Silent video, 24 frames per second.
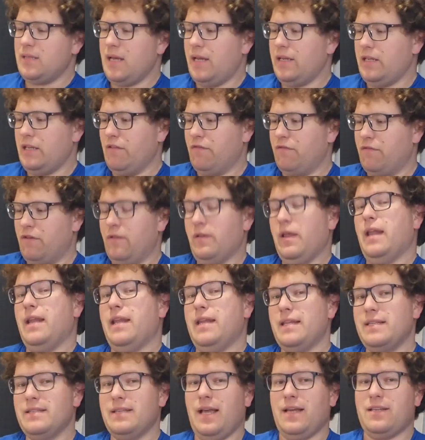aren't different and
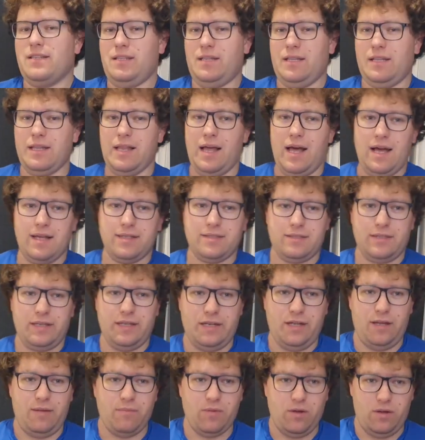it is actually the glass
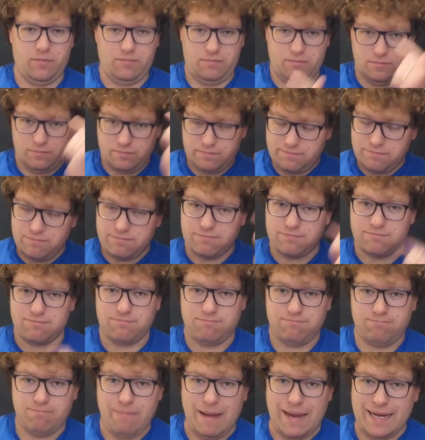and I'm not
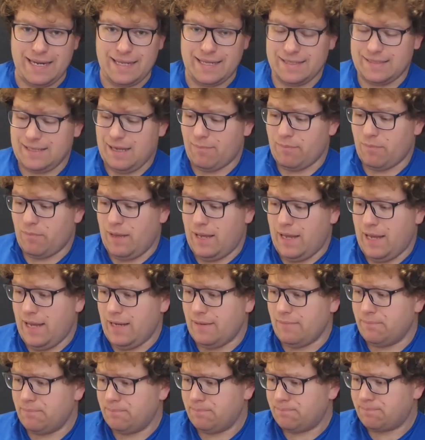making this up in my
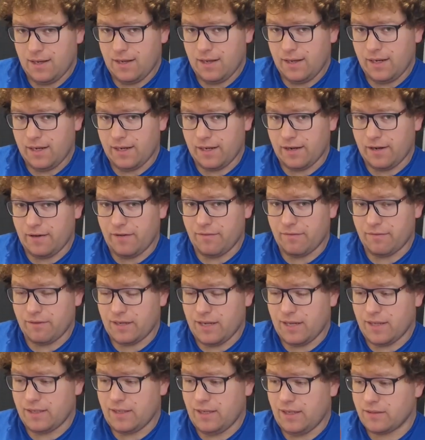head, I'm going to go in for
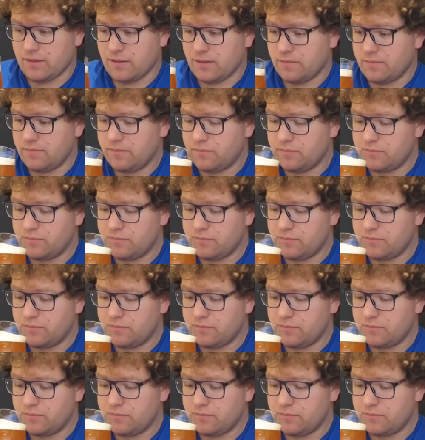another test.